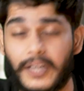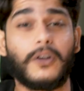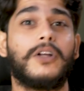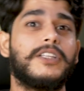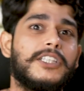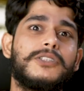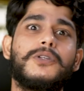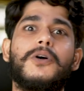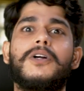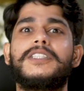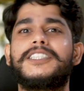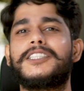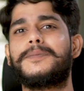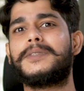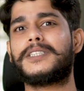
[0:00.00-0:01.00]
And on this
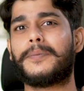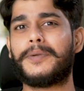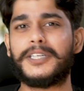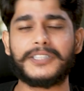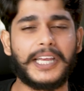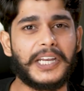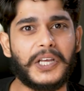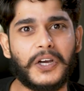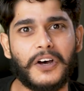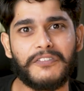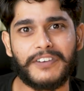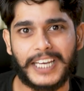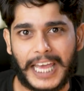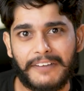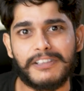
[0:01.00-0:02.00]
note, this is me Samir signing
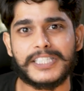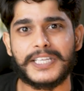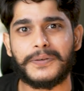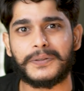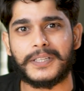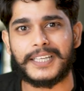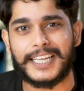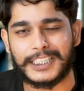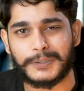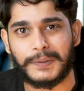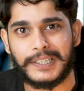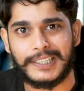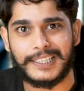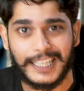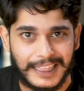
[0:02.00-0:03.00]
off and I will see you in the next
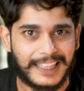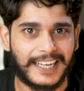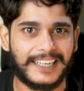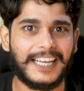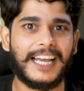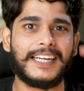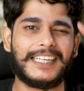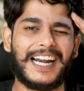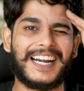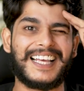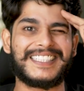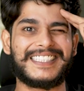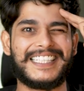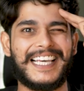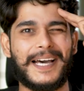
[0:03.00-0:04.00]
one. Till then,
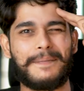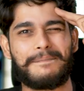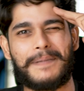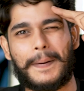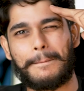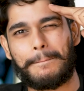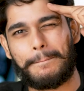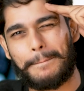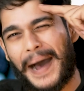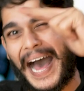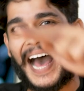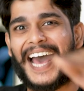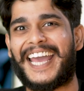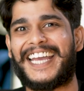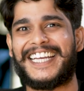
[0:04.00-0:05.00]
Tada, see ya,
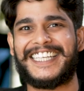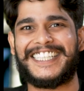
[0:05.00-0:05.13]
bye-bye.